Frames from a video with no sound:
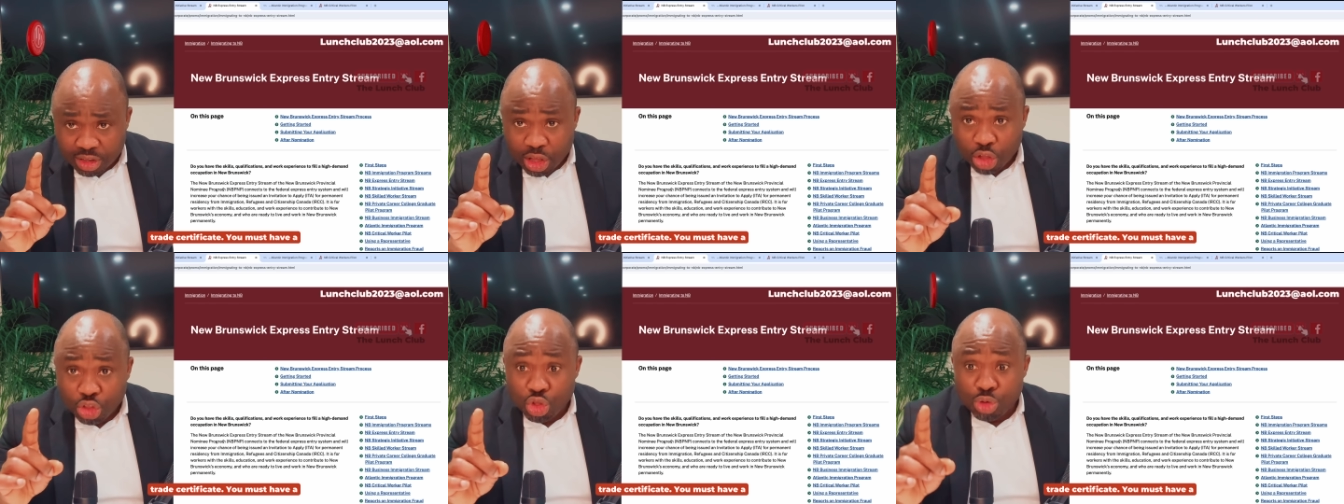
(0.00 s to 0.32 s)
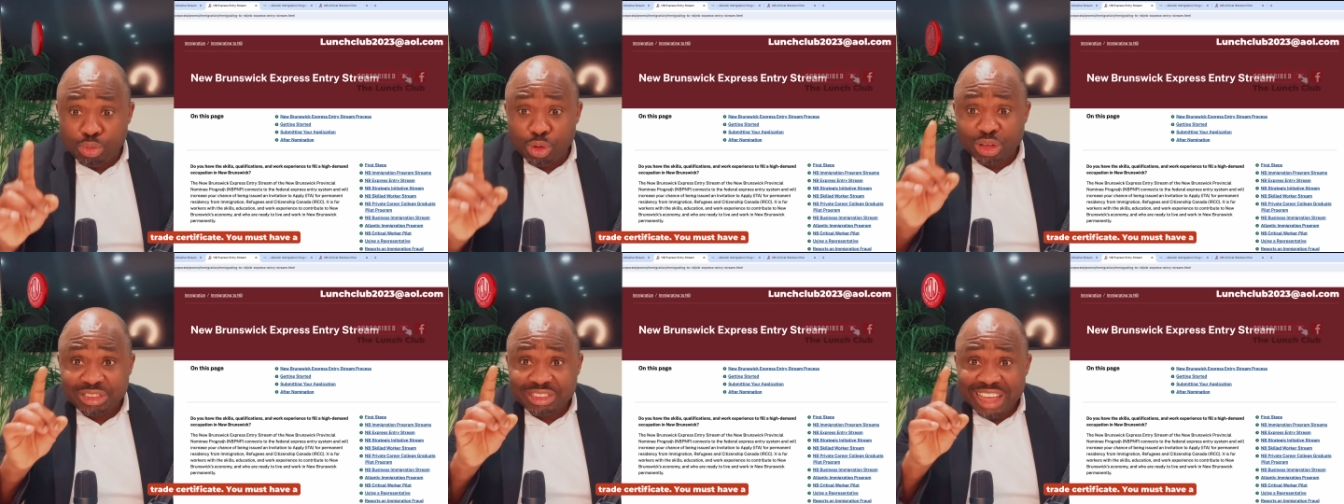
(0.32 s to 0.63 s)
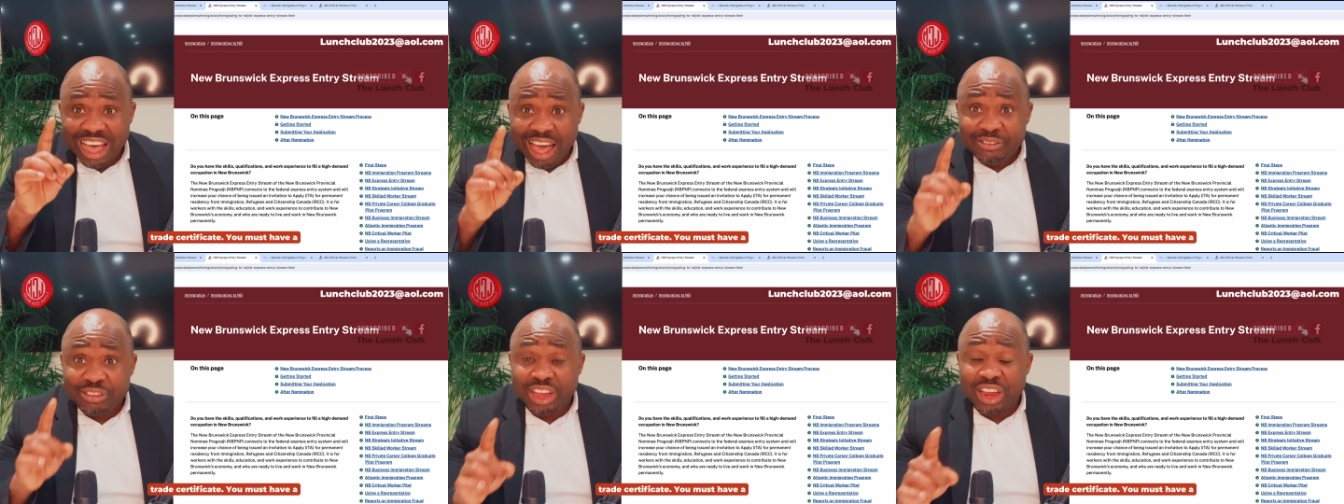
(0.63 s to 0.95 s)
You must
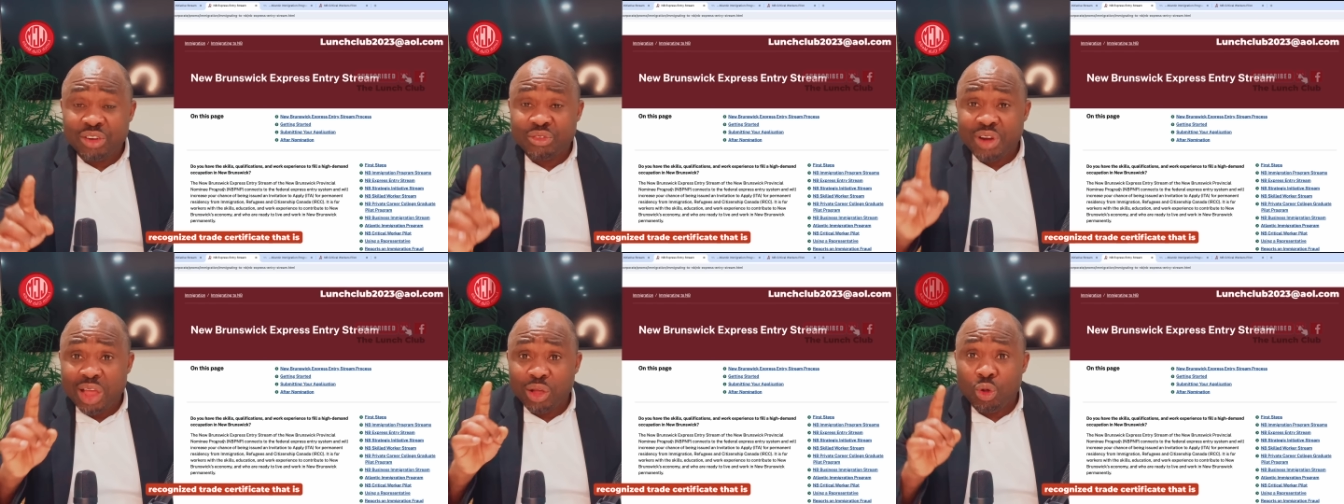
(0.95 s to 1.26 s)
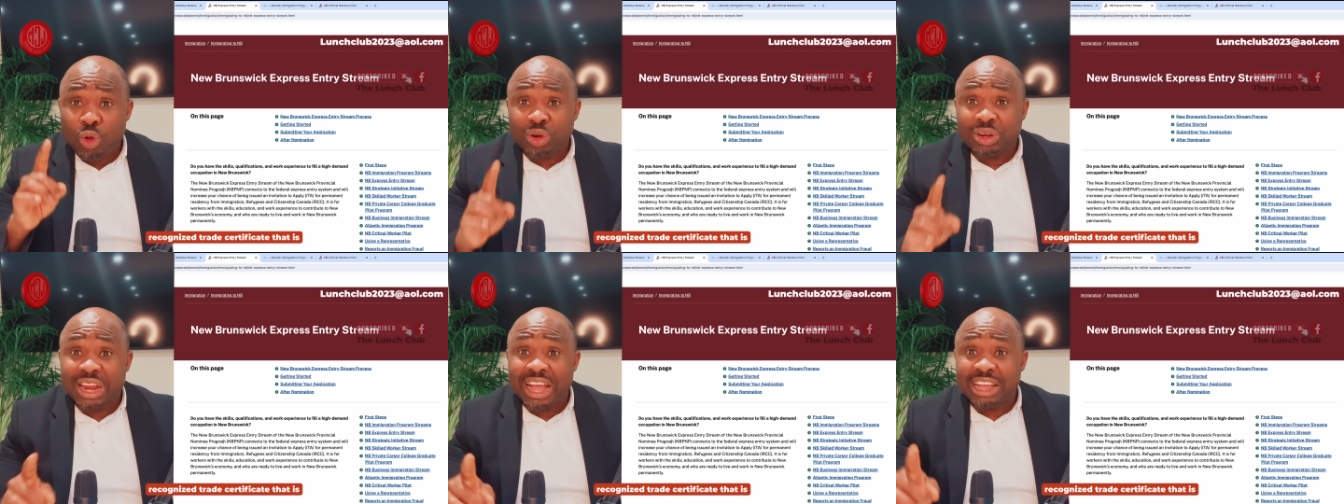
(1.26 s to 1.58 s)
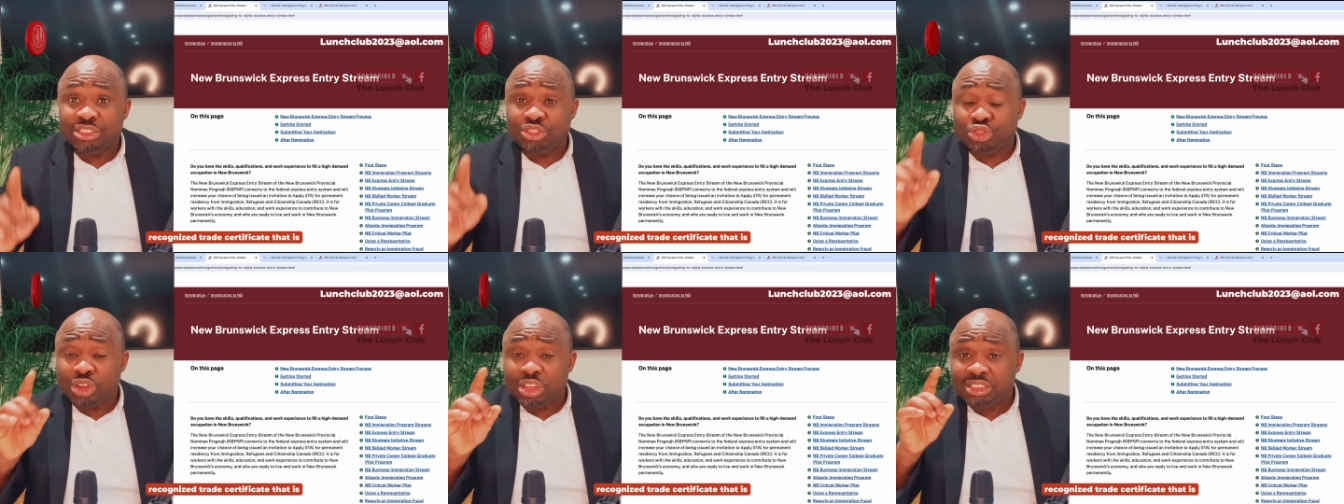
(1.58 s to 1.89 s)
have a
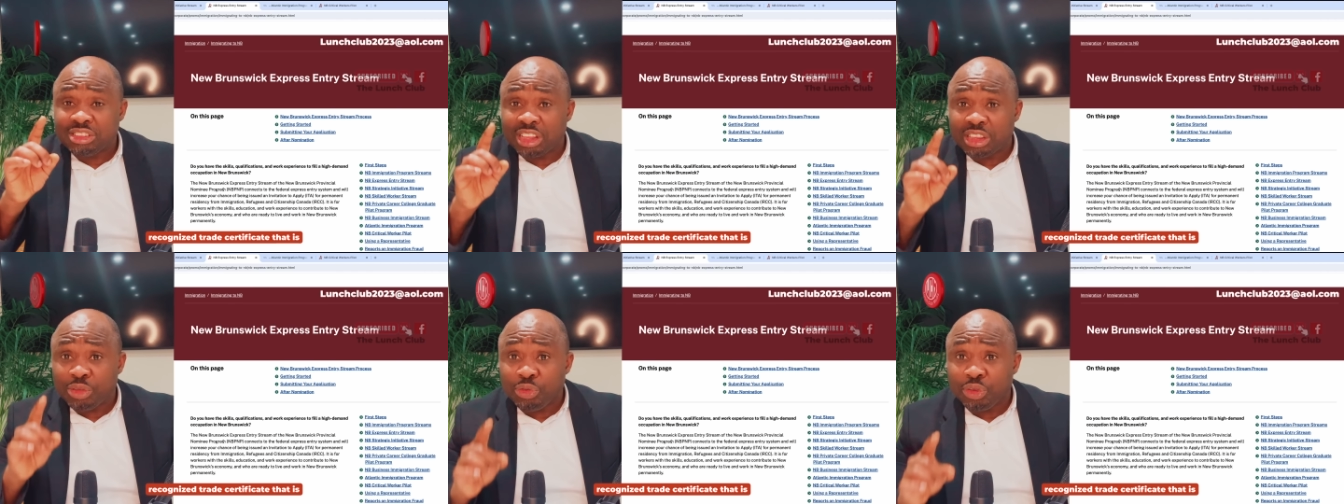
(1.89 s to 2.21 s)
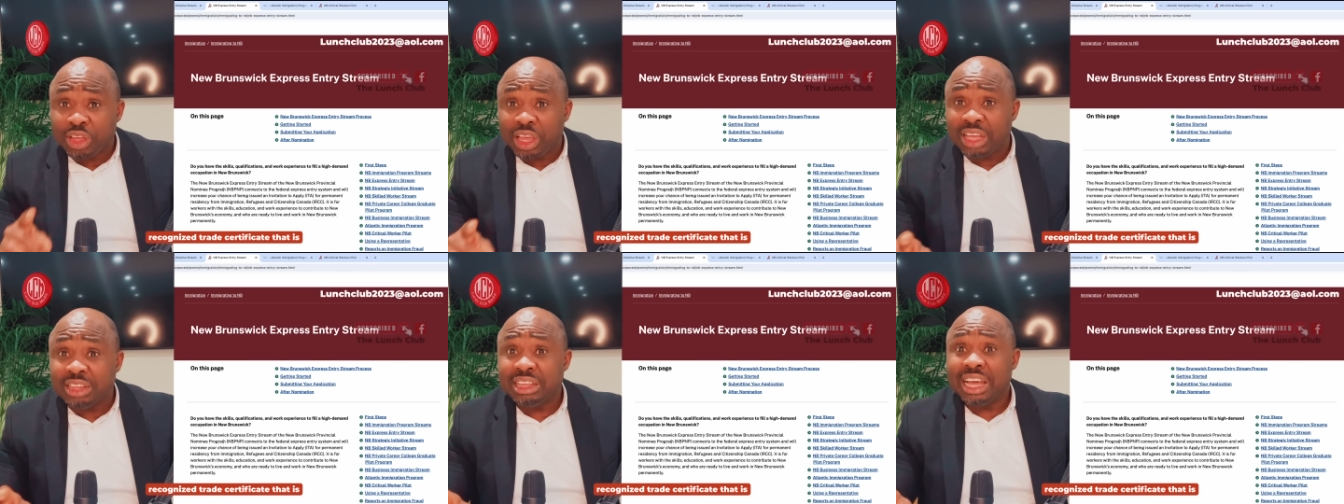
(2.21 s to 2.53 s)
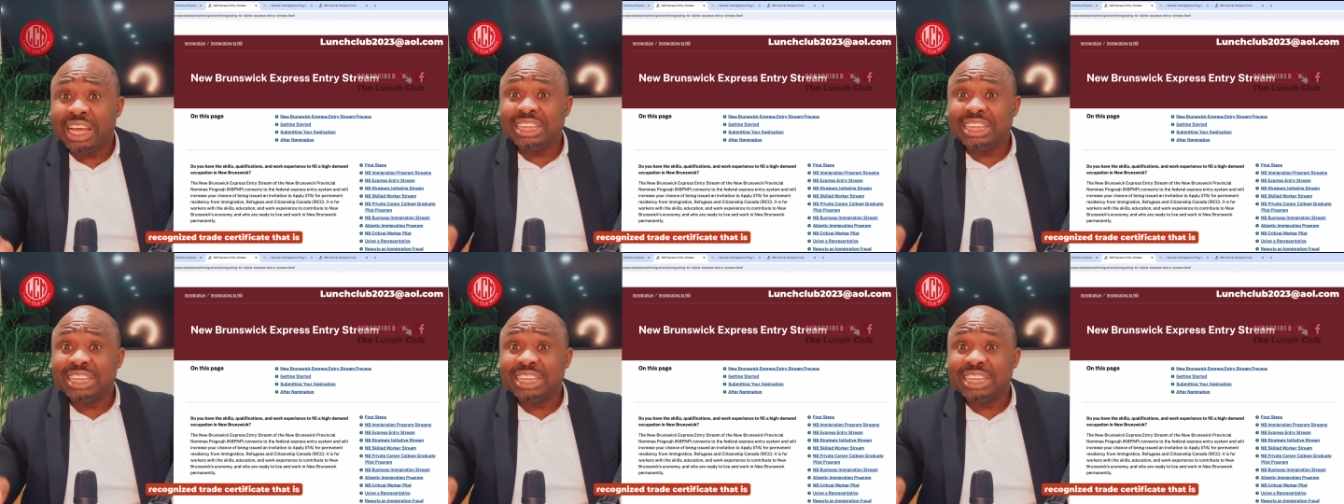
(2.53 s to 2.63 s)
recognized trade certificate